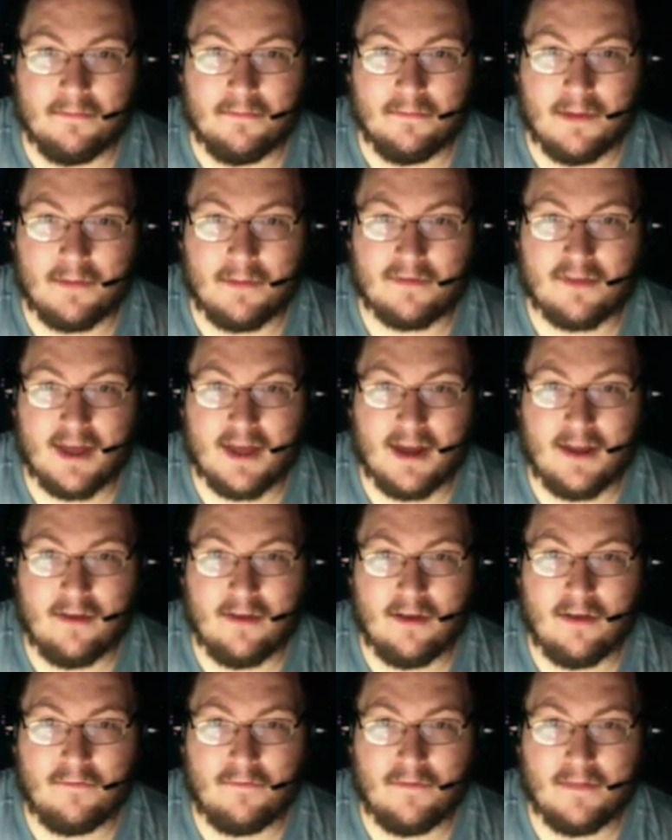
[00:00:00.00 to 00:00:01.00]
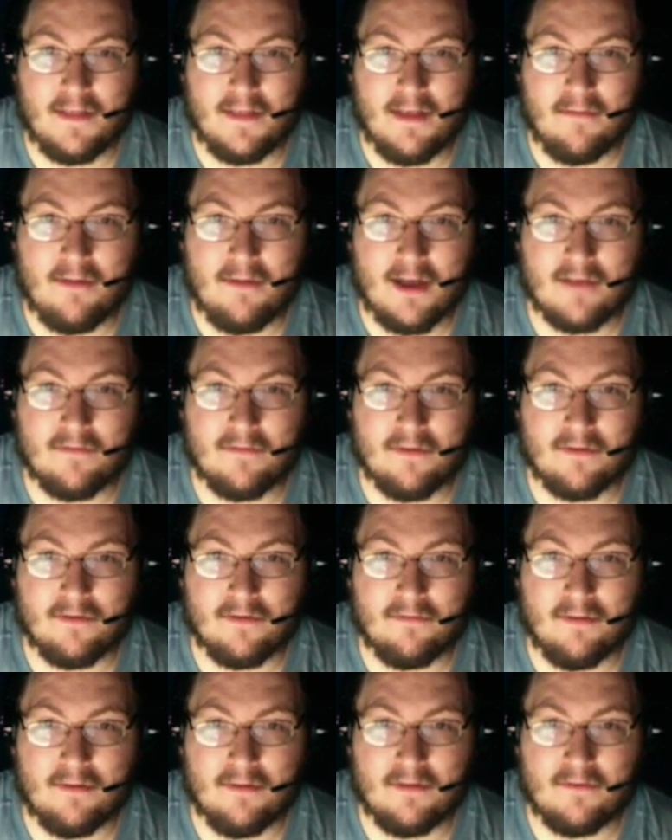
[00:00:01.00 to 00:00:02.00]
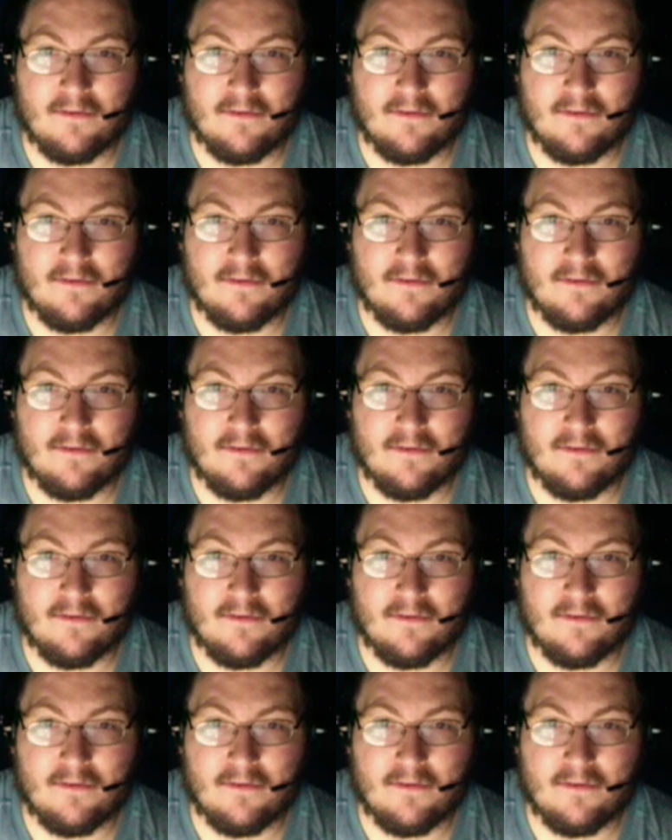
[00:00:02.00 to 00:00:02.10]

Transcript: I'm signing off with the wise words of wisdom